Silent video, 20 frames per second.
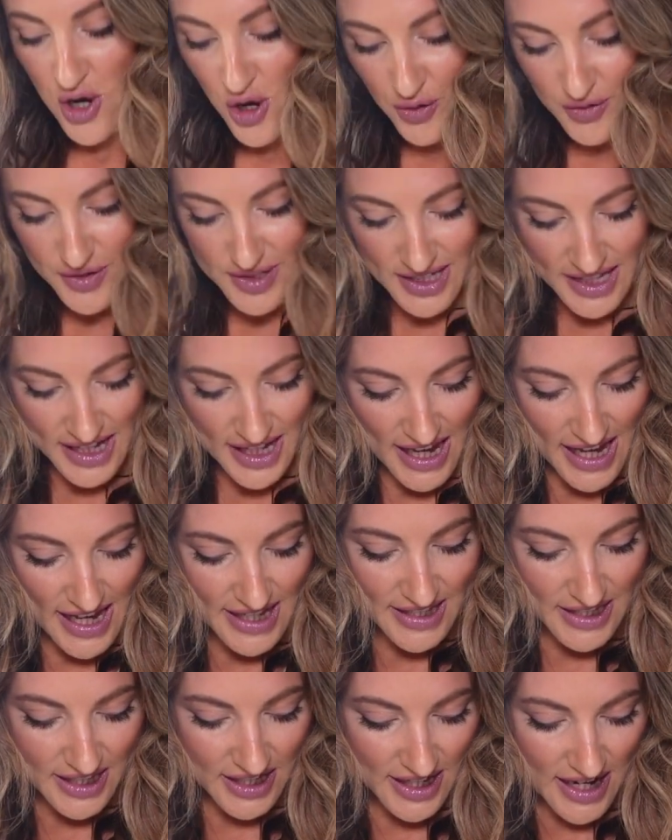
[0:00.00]
Obviously it
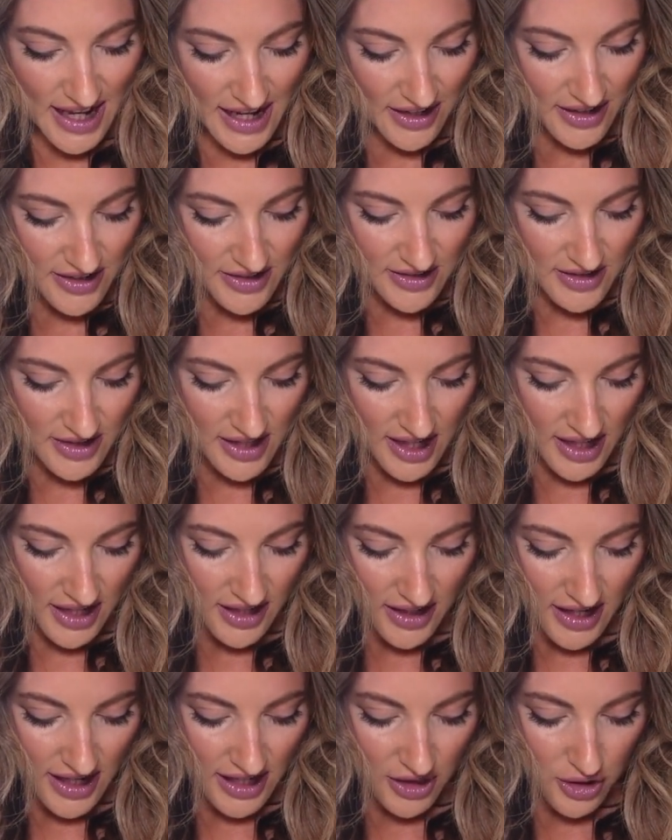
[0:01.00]
isn't, and I think
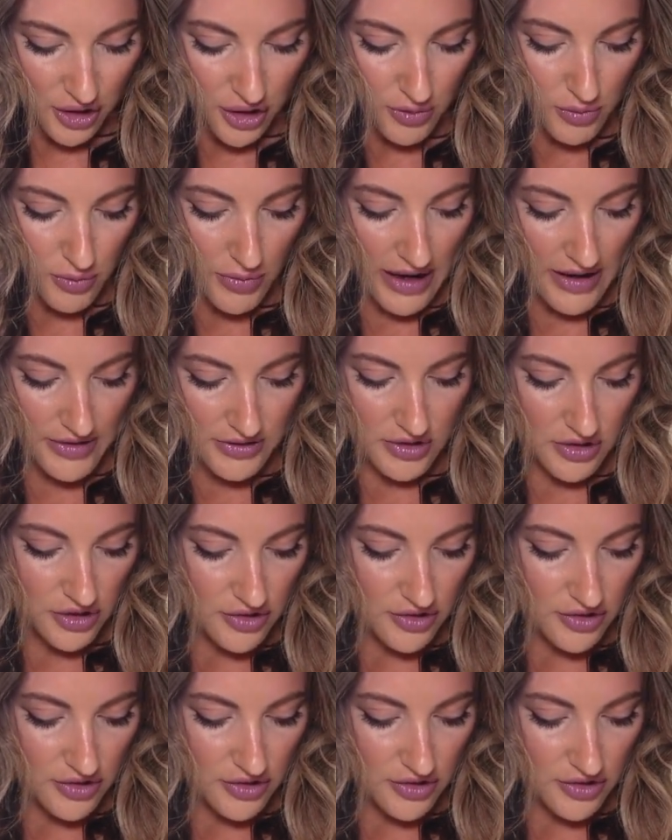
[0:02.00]
like you can wear it as a